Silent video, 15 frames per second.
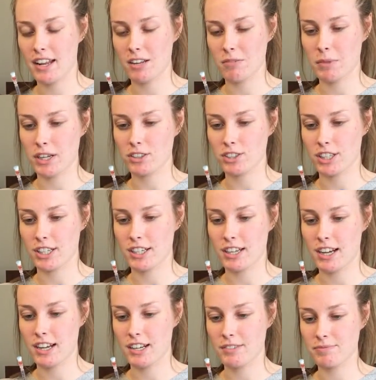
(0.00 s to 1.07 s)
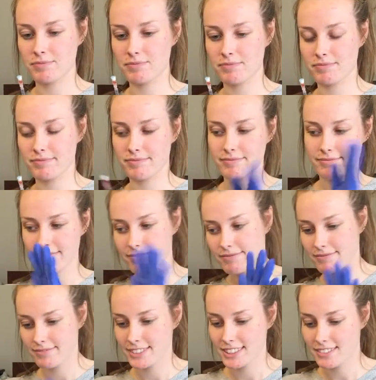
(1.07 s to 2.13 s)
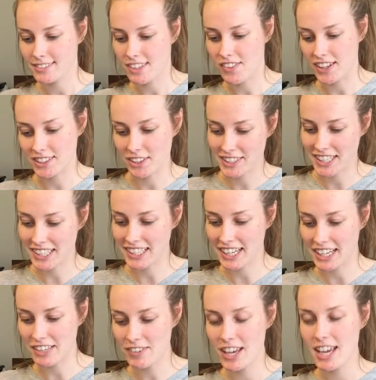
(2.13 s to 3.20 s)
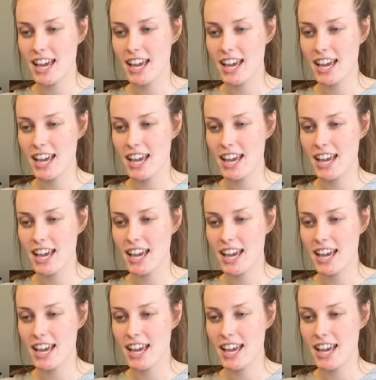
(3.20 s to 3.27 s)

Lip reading: and make sure that that's all taken care of.